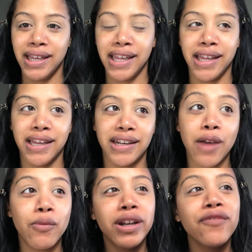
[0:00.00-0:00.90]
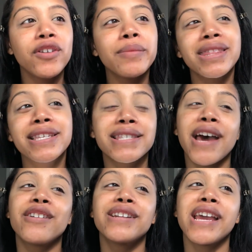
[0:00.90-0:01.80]
And I wanna film it this
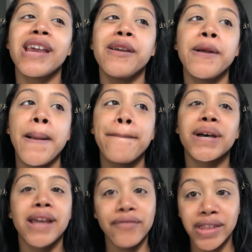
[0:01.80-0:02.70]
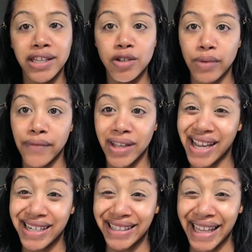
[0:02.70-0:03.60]
Saturday, but everything's arriving
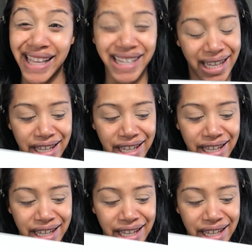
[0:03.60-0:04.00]
kind of late.